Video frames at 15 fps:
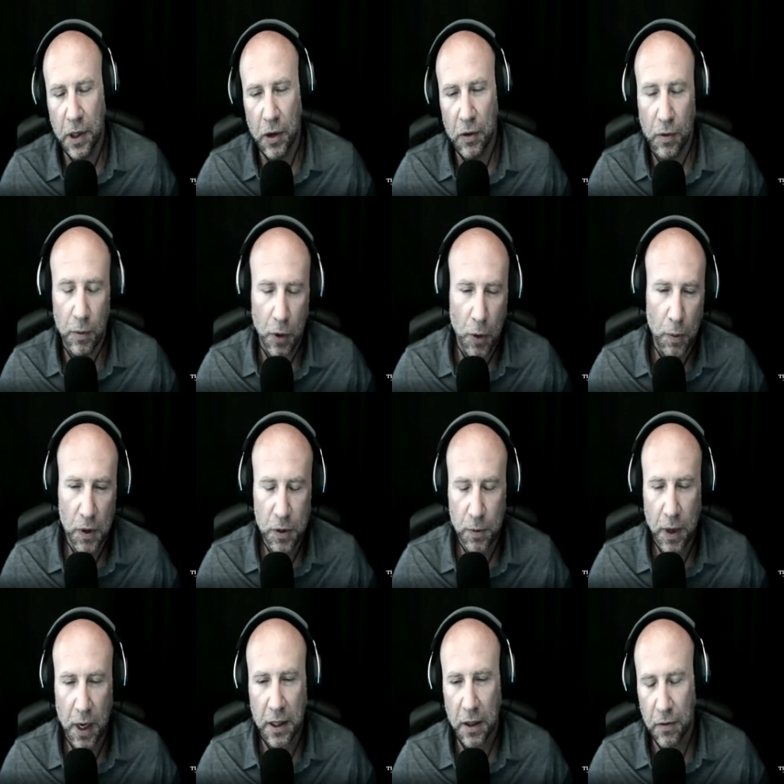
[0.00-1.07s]
from your
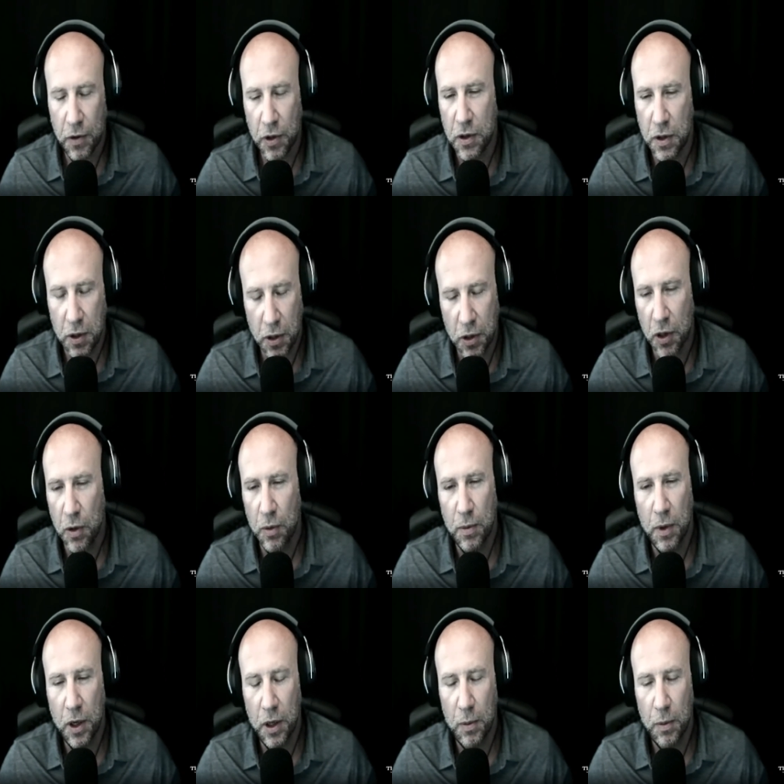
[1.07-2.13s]
perspective, just in the general
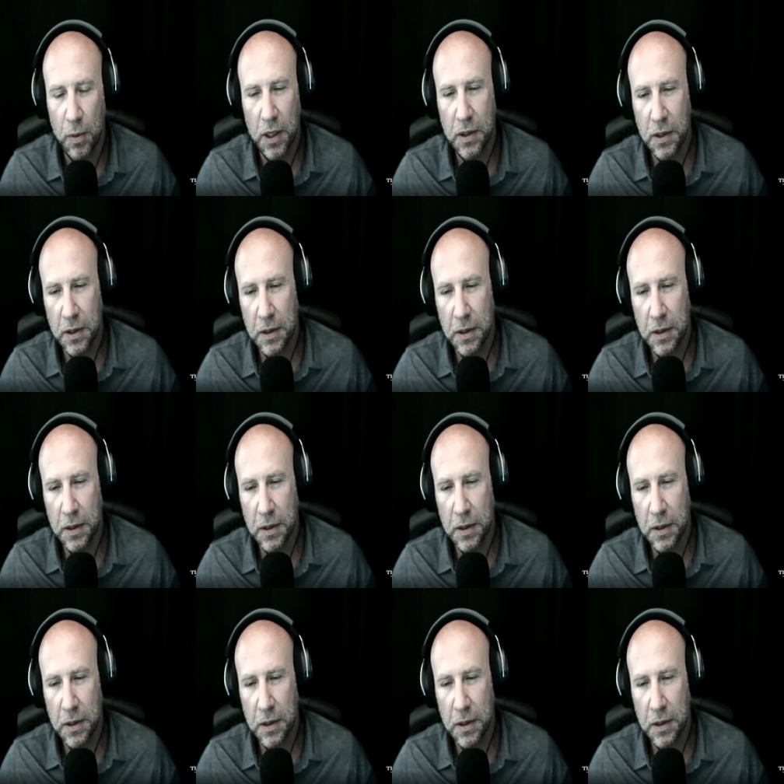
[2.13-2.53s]
marketplace?